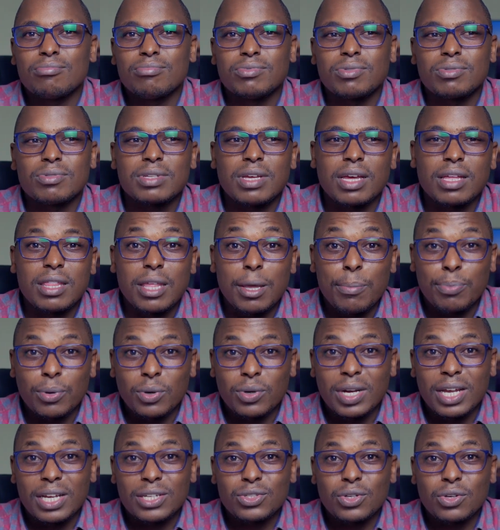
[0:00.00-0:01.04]
Those are the
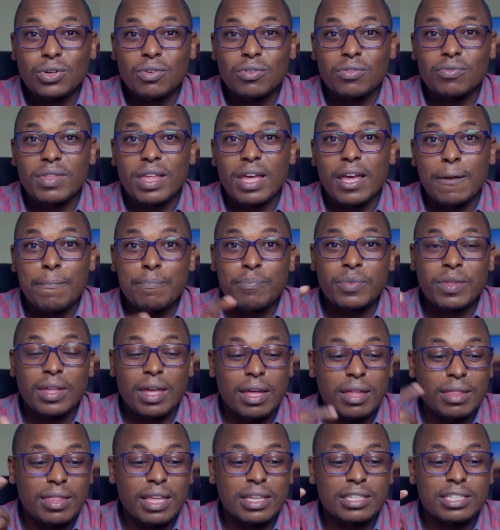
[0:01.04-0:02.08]
production of the
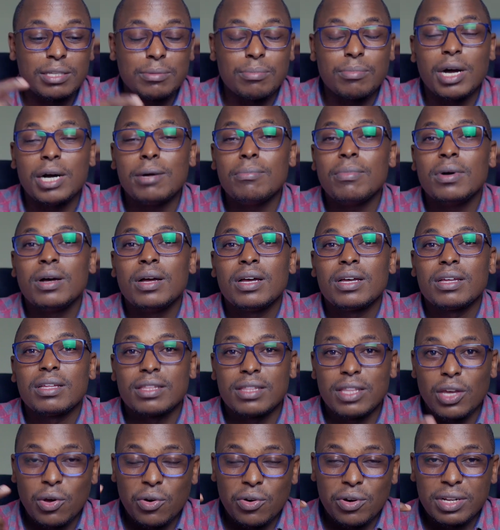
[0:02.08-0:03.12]
sebum,
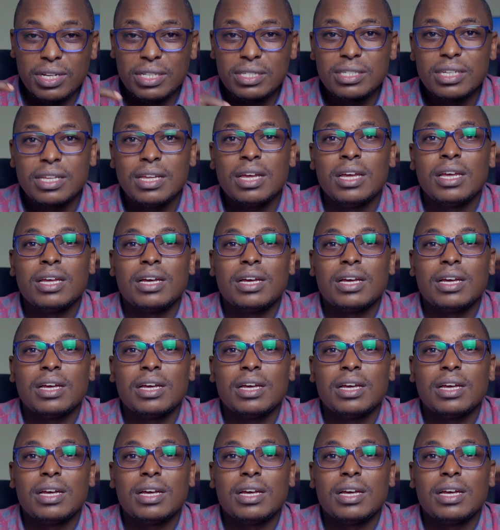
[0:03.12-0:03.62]
the oils,